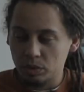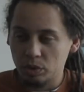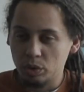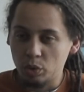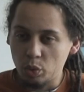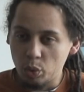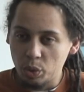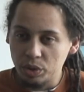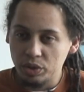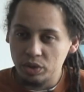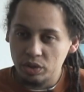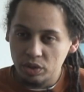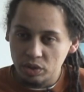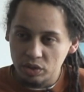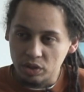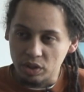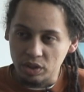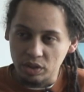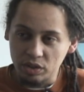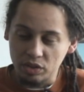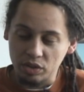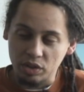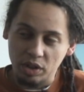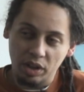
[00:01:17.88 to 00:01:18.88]
Quizzes
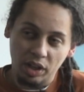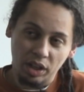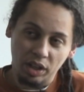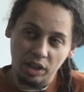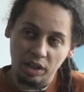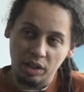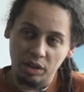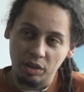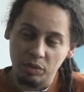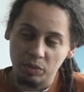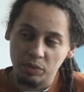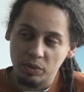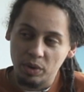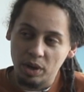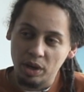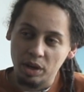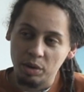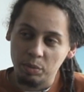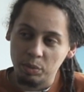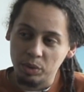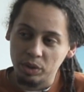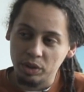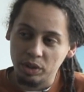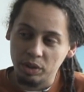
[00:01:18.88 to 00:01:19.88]
is an
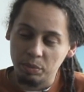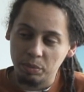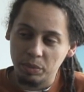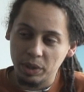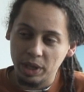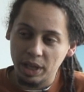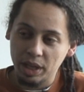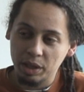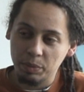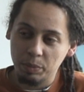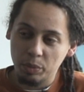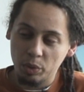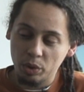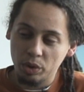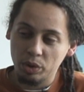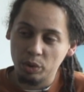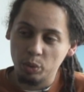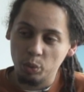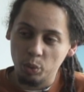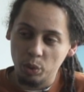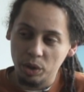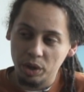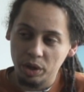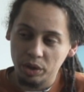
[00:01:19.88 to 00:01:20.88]
environment in
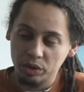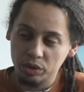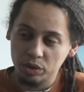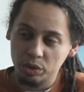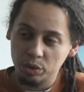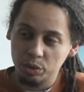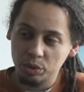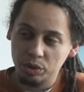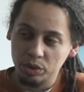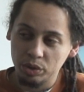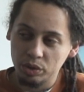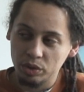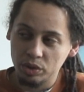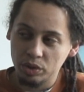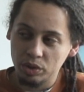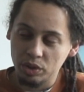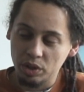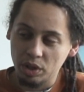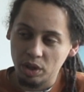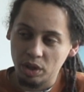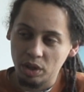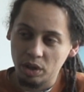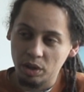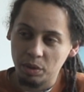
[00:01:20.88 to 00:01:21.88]
Blackboard where students